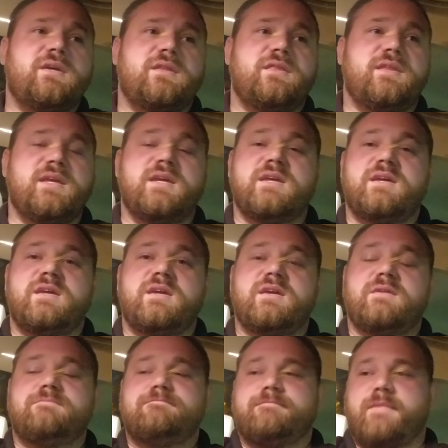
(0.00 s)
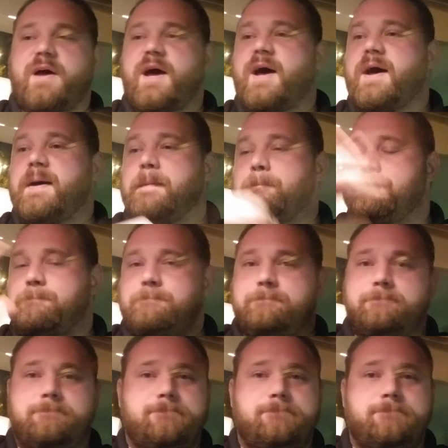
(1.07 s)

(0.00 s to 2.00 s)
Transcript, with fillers: the, um,